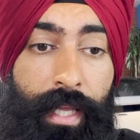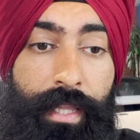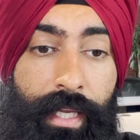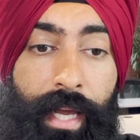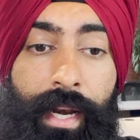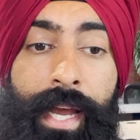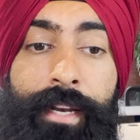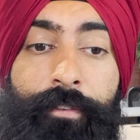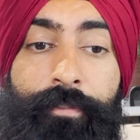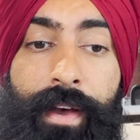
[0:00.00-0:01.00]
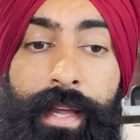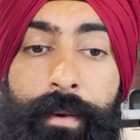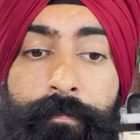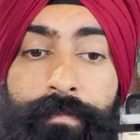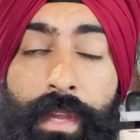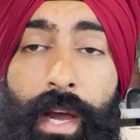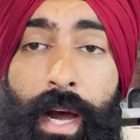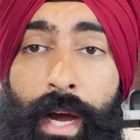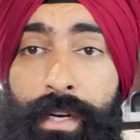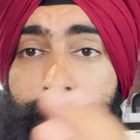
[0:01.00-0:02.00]
the Atlanta Fed
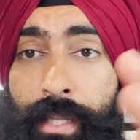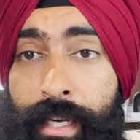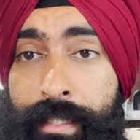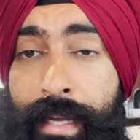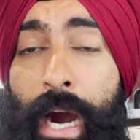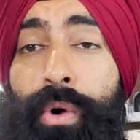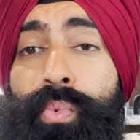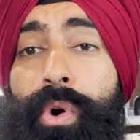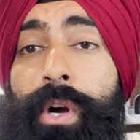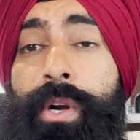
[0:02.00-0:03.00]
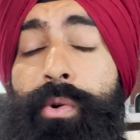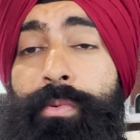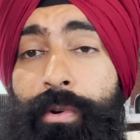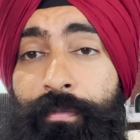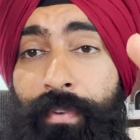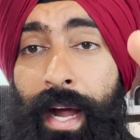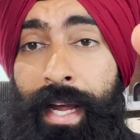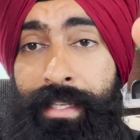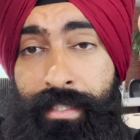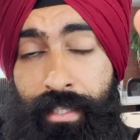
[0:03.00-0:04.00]
uh, they downward
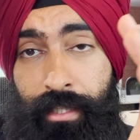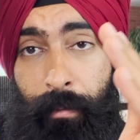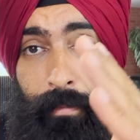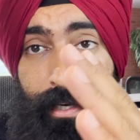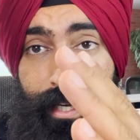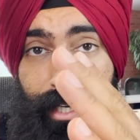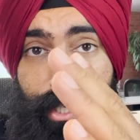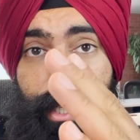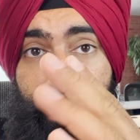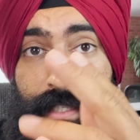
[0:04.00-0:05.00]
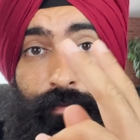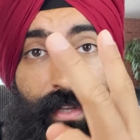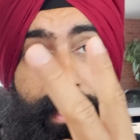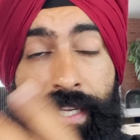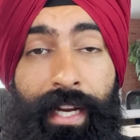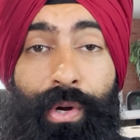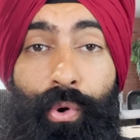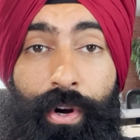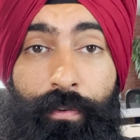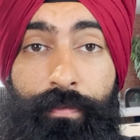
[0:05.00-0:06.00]
revised their predictions for the second
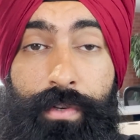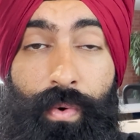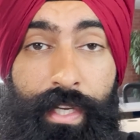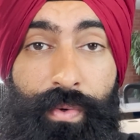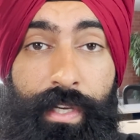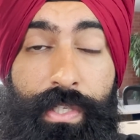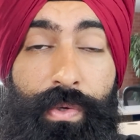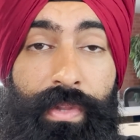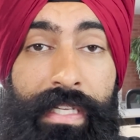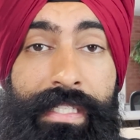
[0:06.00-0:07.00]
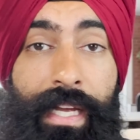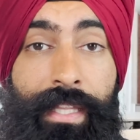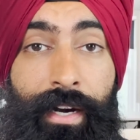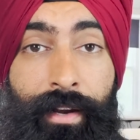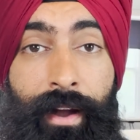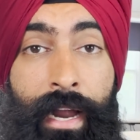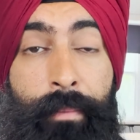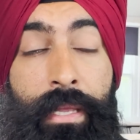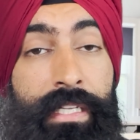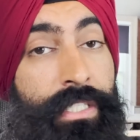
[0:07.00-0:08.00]
quarter of 2022. They said that our
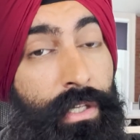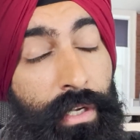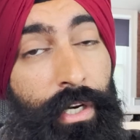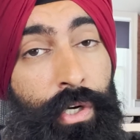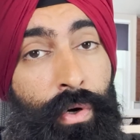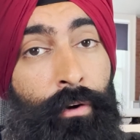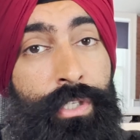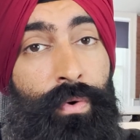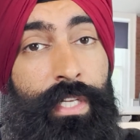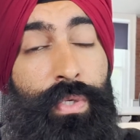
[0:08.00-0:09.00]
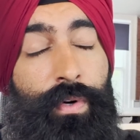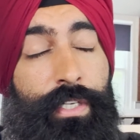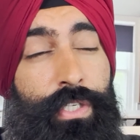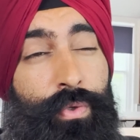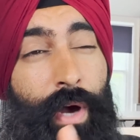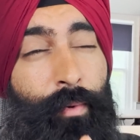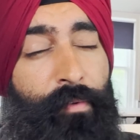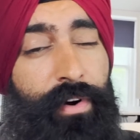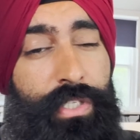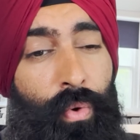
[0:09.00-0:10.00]
economy is still going to grow in 2022.
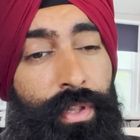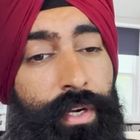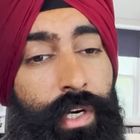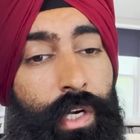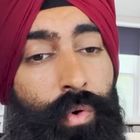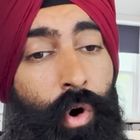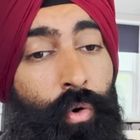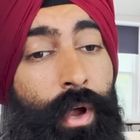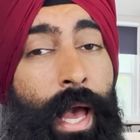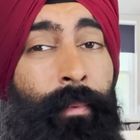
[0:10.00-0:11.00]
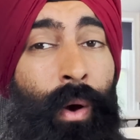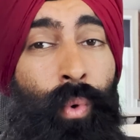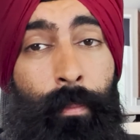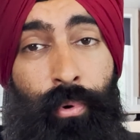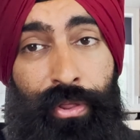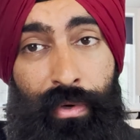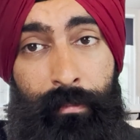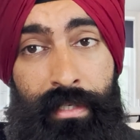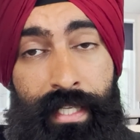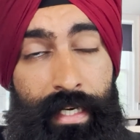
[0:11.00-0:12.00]
However, it's only going to grow by
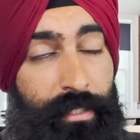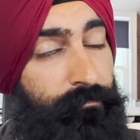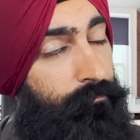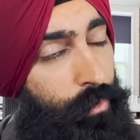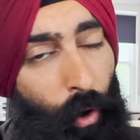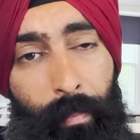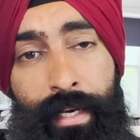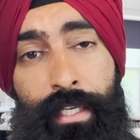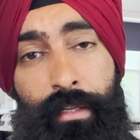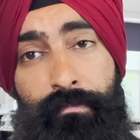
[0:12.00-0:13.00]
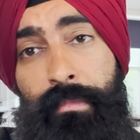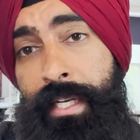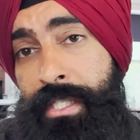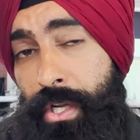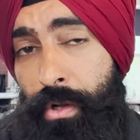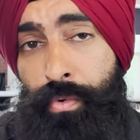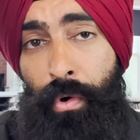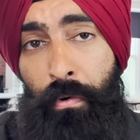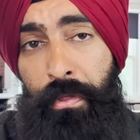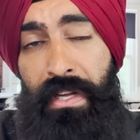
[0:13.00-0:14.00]
1.3%. No big deal. It's still
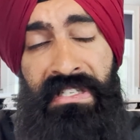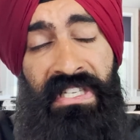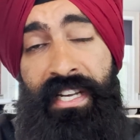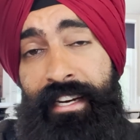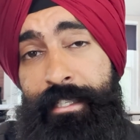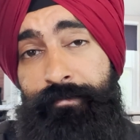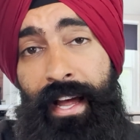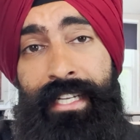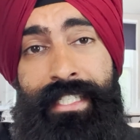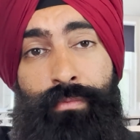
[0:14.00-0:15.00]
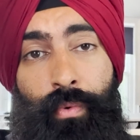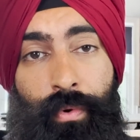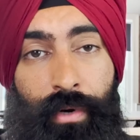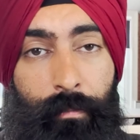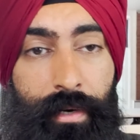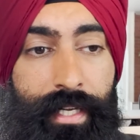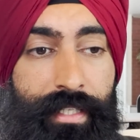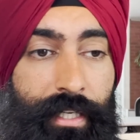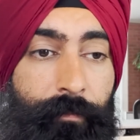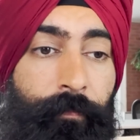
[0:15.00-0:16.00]
growth. It's just not as fast as what we would have
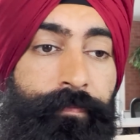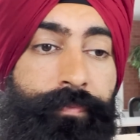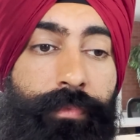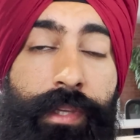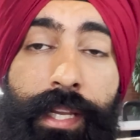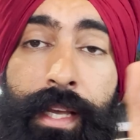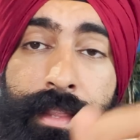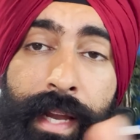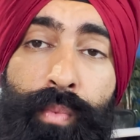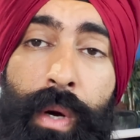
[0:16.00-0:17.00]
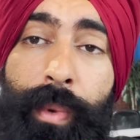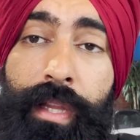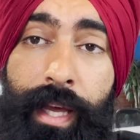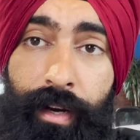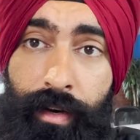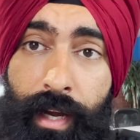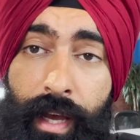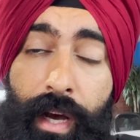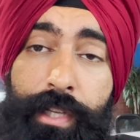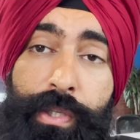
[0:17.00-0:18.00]
predicted. Then one week later,
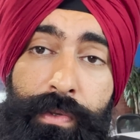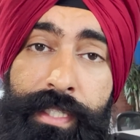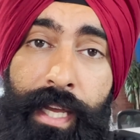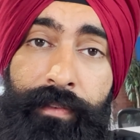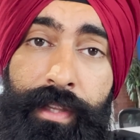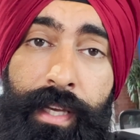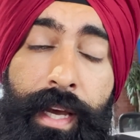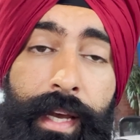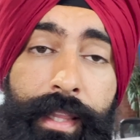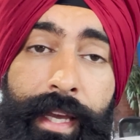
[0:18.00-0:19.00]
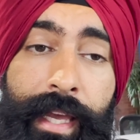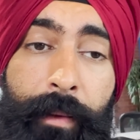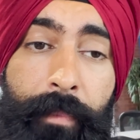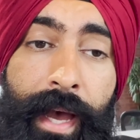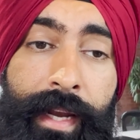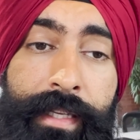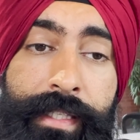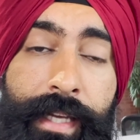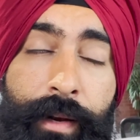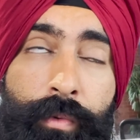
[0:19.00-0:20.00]
on June 7th, they came back and
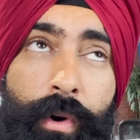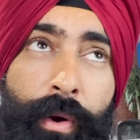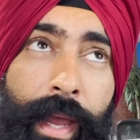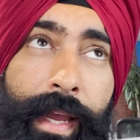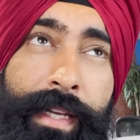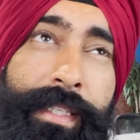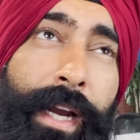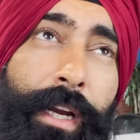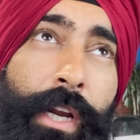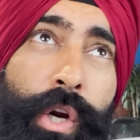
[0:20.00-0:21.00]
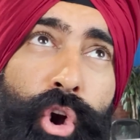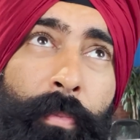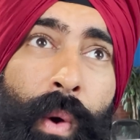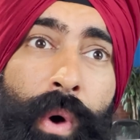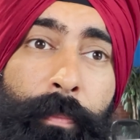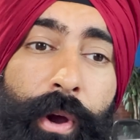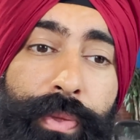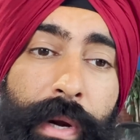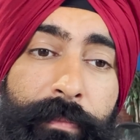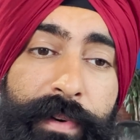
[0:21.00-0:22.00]
said, okay, it's going to grow by
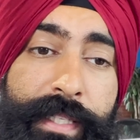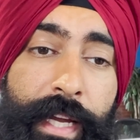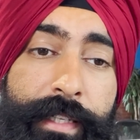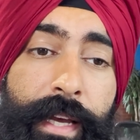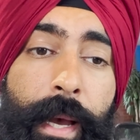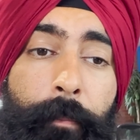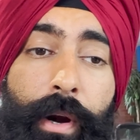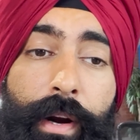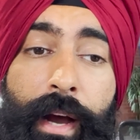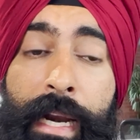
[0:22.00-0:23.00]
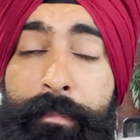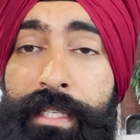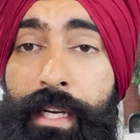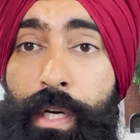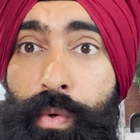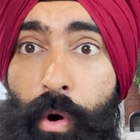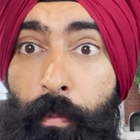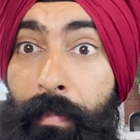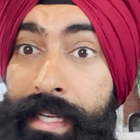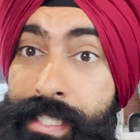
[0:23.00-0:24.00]
1.3%, but our economy is going to grow
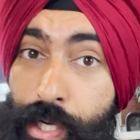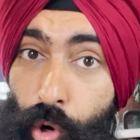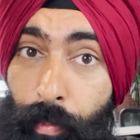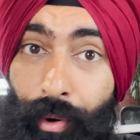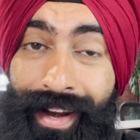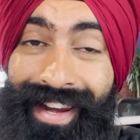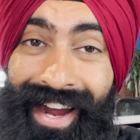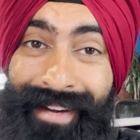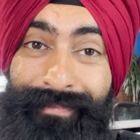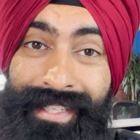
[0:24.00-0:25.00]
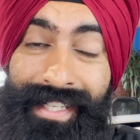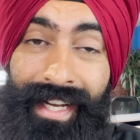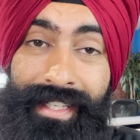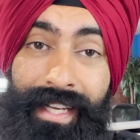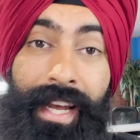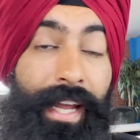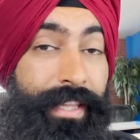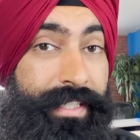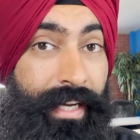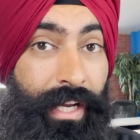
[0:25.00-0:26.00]
by 0.9% in
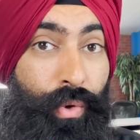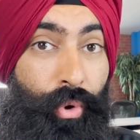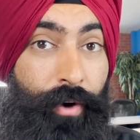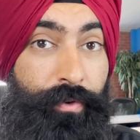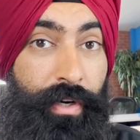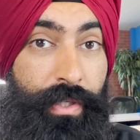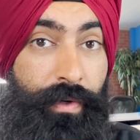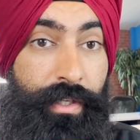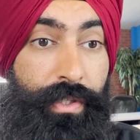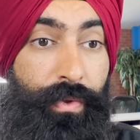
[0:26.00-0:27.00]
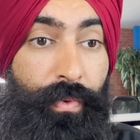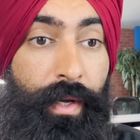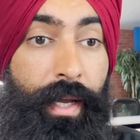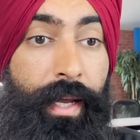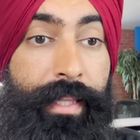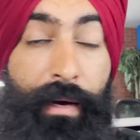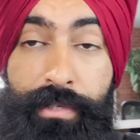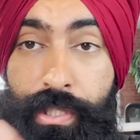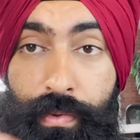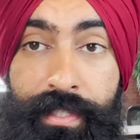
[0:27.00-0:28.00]
the second quarter of 2022. That
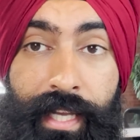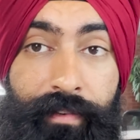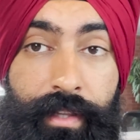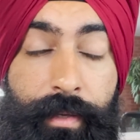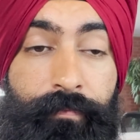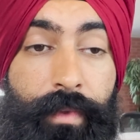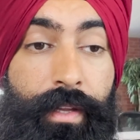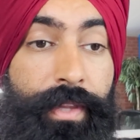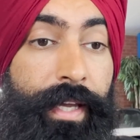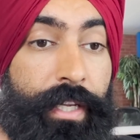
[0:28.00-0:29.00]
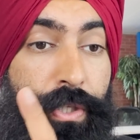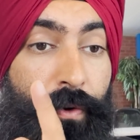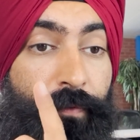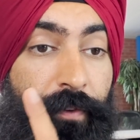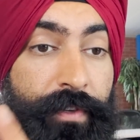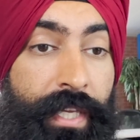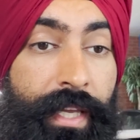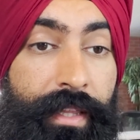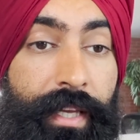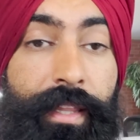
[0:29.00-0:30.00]
was June 7th. Then on June
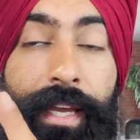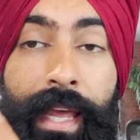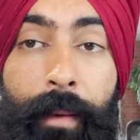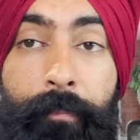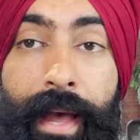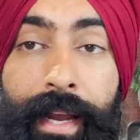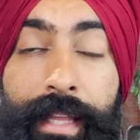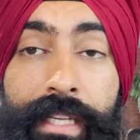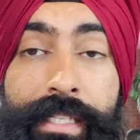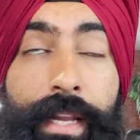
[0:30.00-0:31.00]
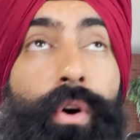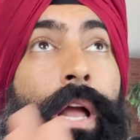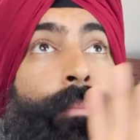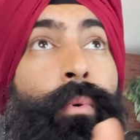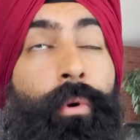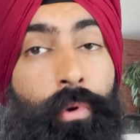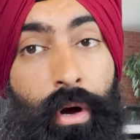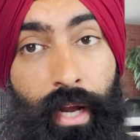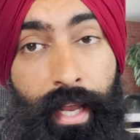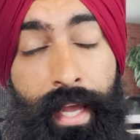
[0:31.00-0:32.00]
15th, they came back and they said, okay, we were
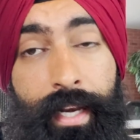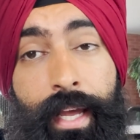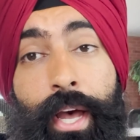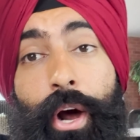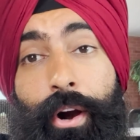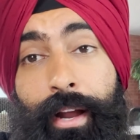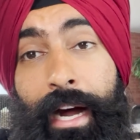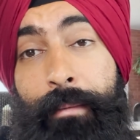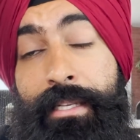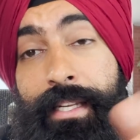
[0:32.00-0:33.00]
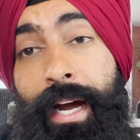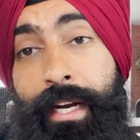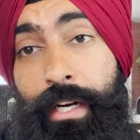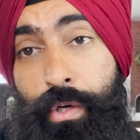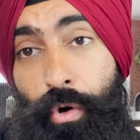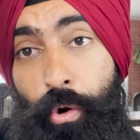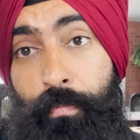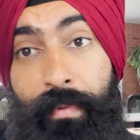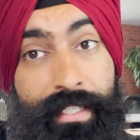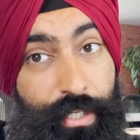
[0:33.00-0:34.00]
wrong again. Our economy is not going to grow
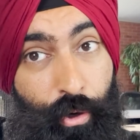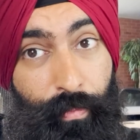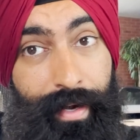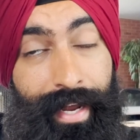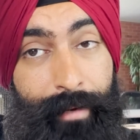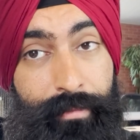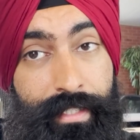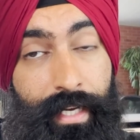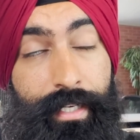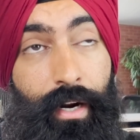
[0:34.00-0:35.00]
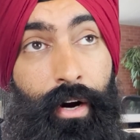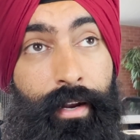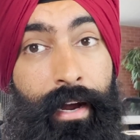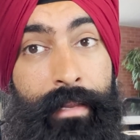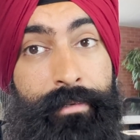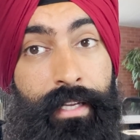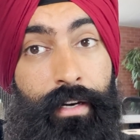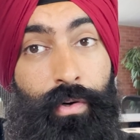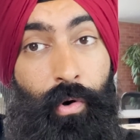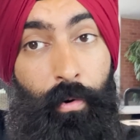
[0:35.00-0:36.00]
by 0.9%. Our economy is going
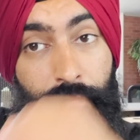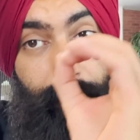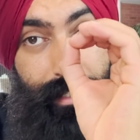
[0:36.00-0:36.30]
to grow by